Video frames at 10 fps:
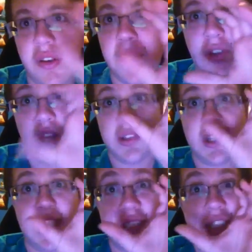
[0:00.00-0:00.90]
film vlogs
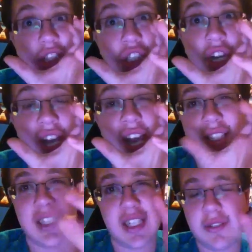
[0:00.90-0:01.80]
because it's
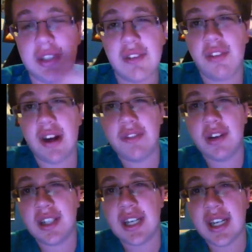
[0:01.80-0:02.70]
gigantic and it would take forever
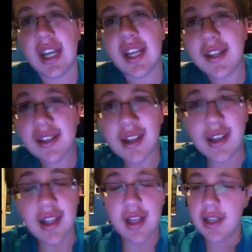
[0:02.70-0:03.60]
and a day to edit.
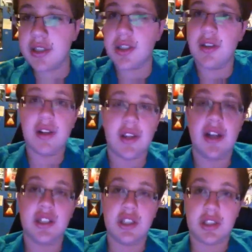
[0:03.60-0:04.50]
So I
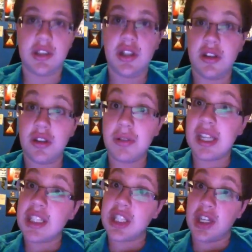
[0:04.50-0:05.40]
thought I'd just do a
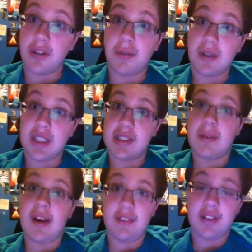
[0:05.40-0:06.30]
tech channel.
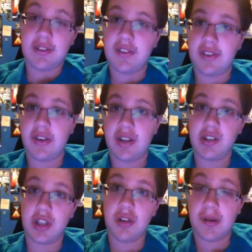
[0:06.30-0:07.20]
Because you know I
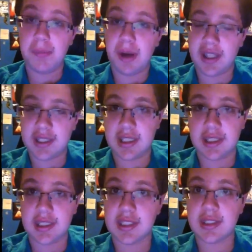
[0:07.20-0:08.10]
used to do
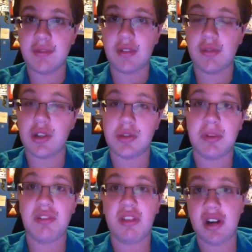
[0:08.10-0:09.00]
unboxings and reviews
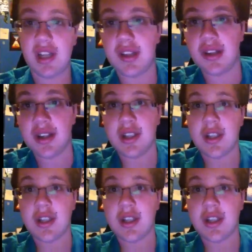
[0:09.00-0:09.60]
before I did the...